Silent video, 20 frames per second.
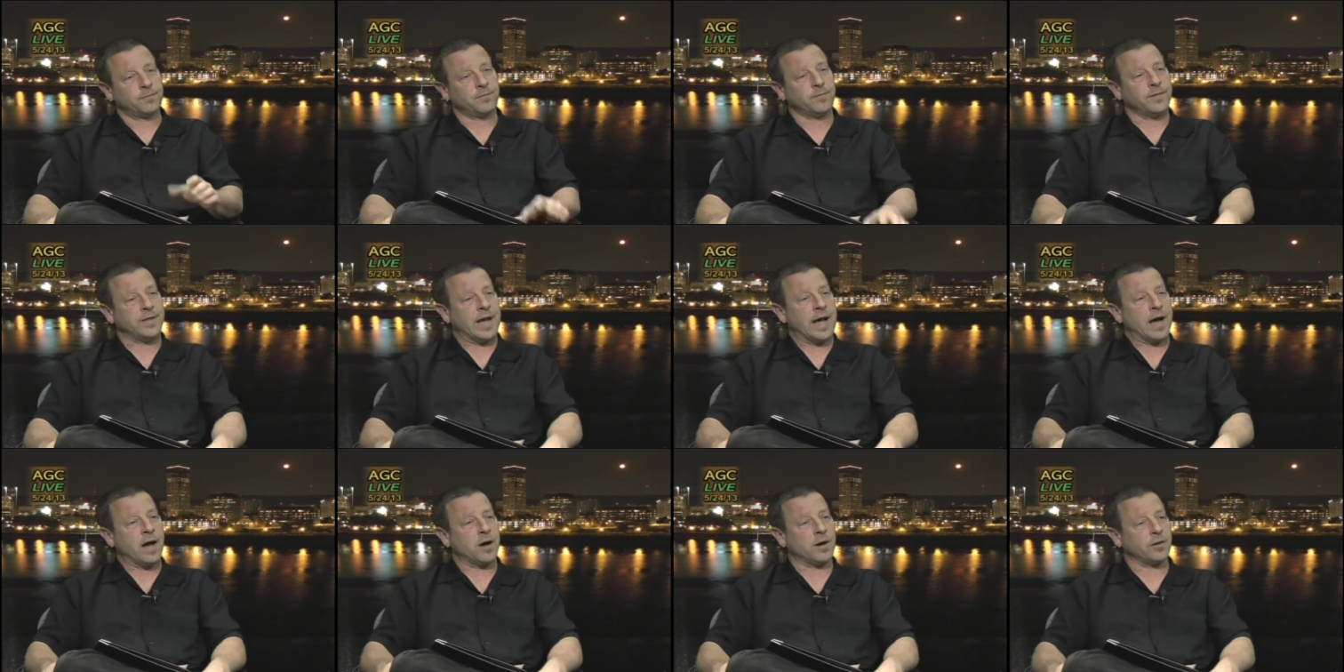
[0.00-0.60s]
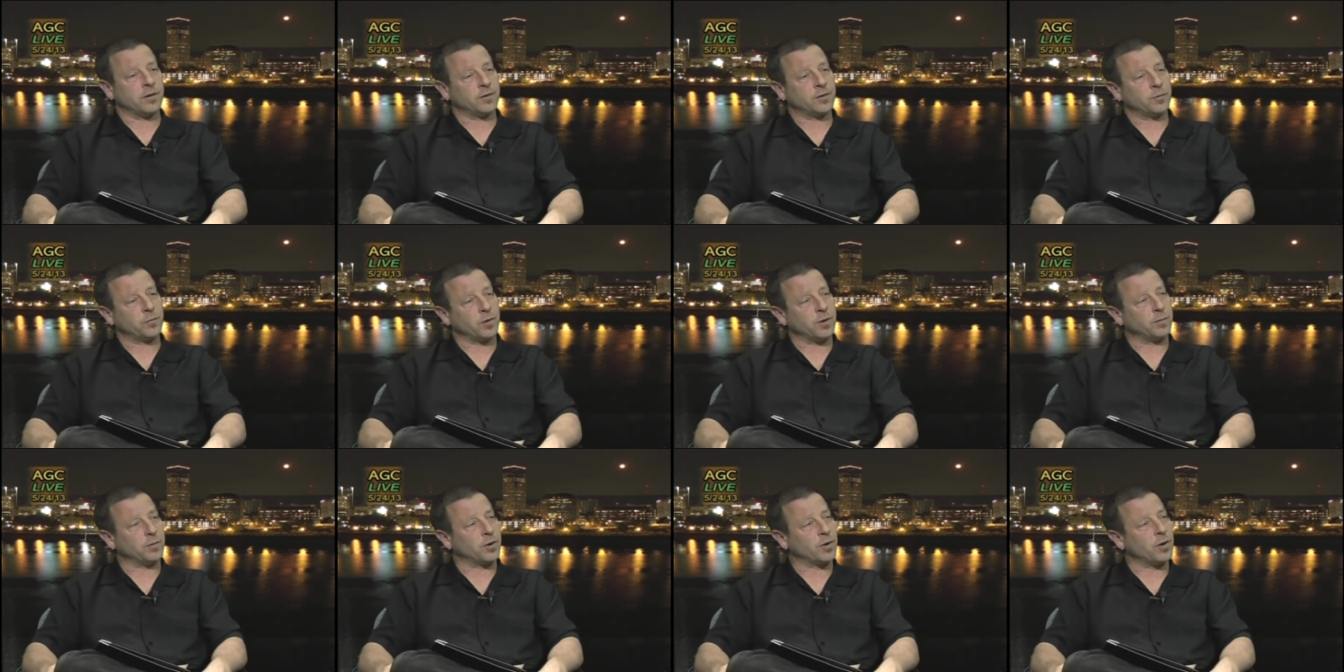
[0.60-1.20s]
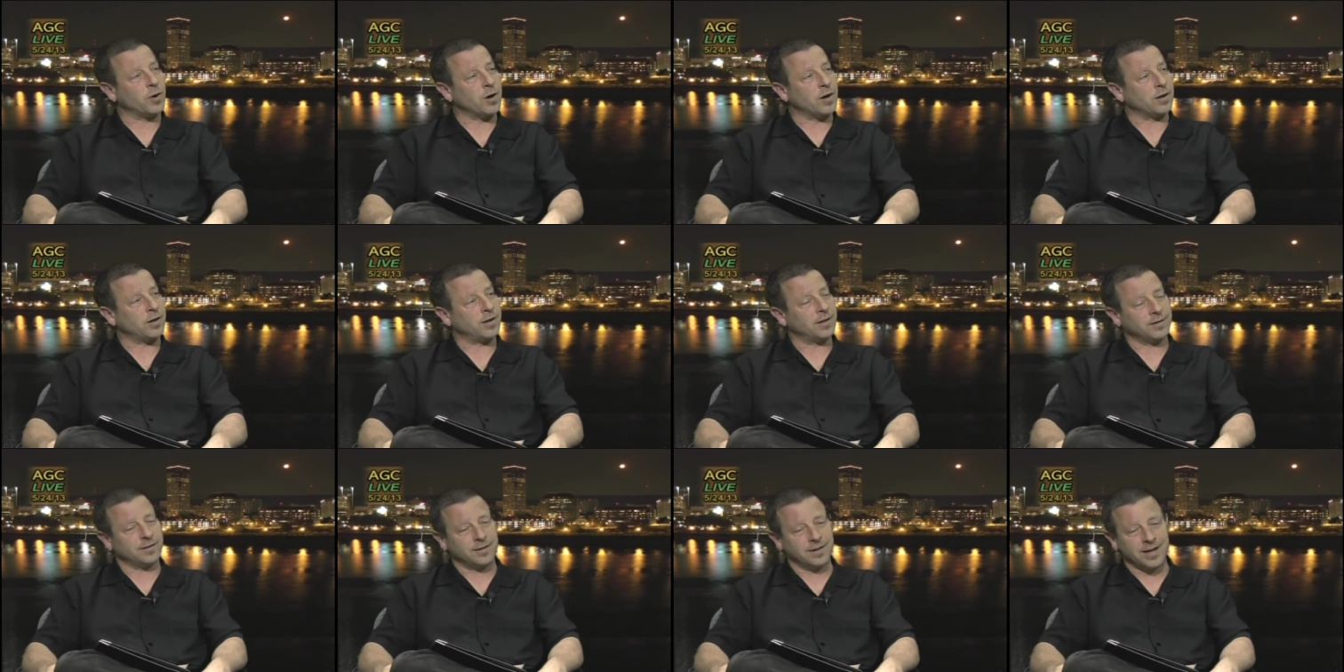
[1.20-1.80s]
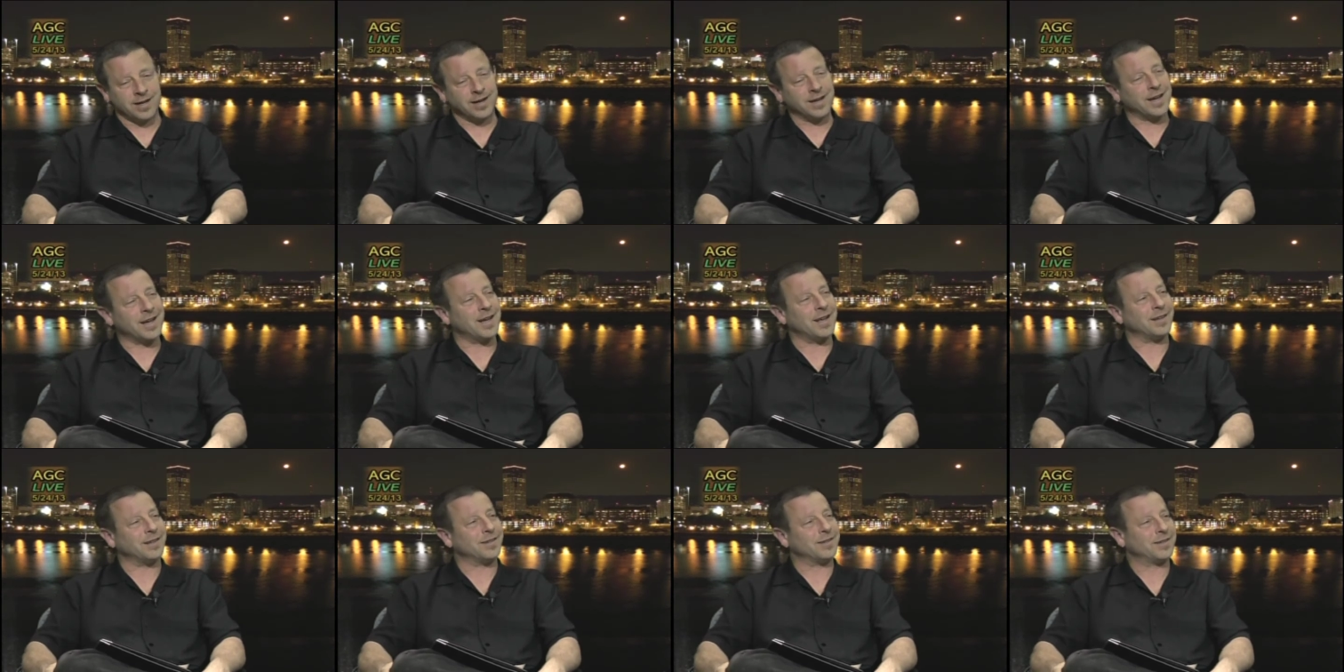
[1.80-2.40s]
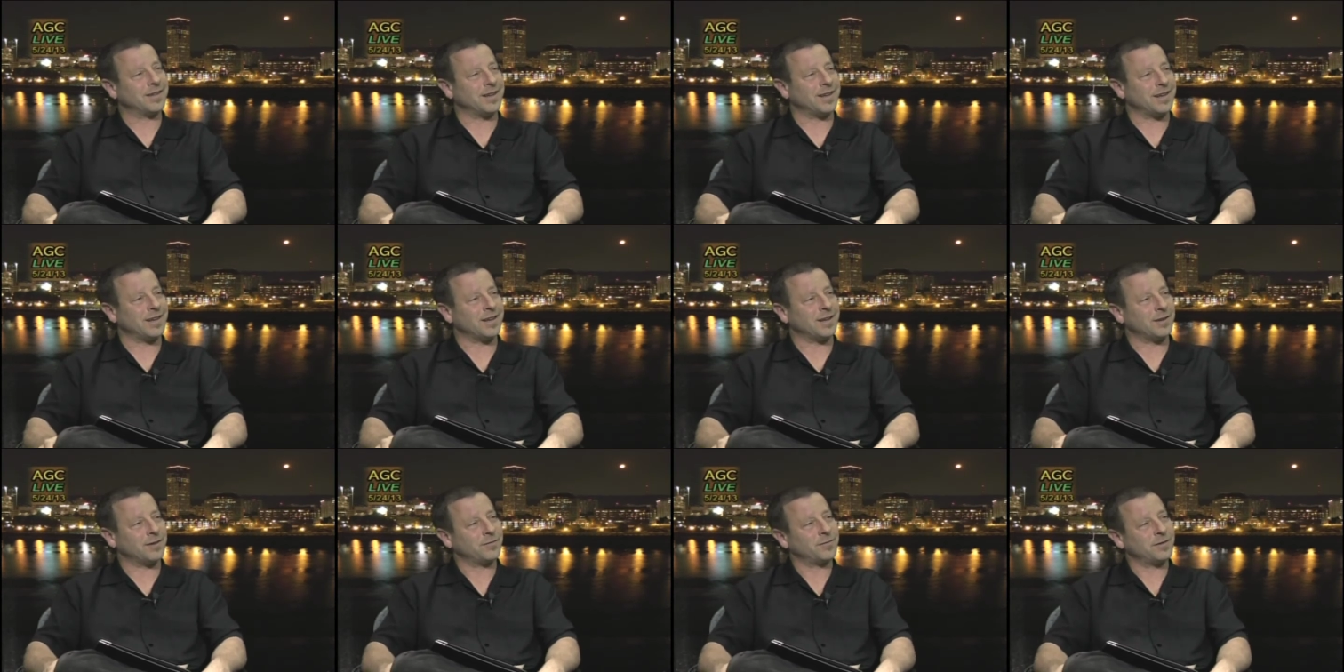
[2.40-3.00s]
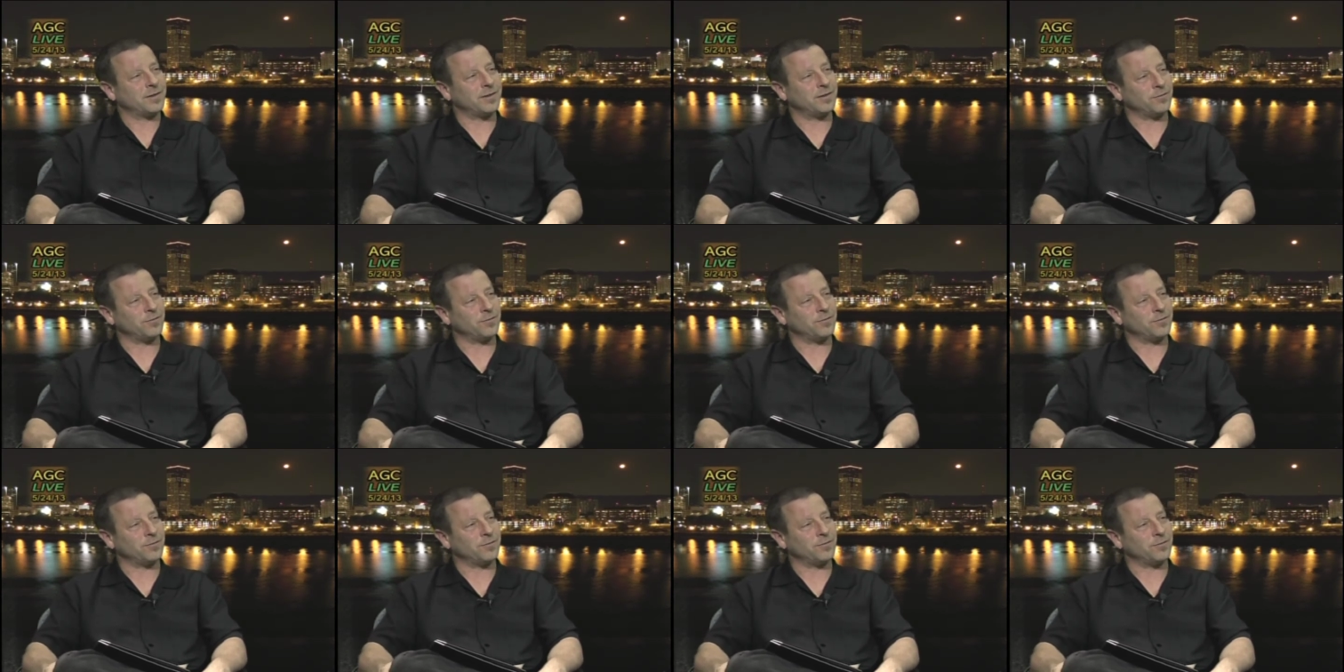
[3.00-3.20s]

Now the Supreme Court has yet again uh,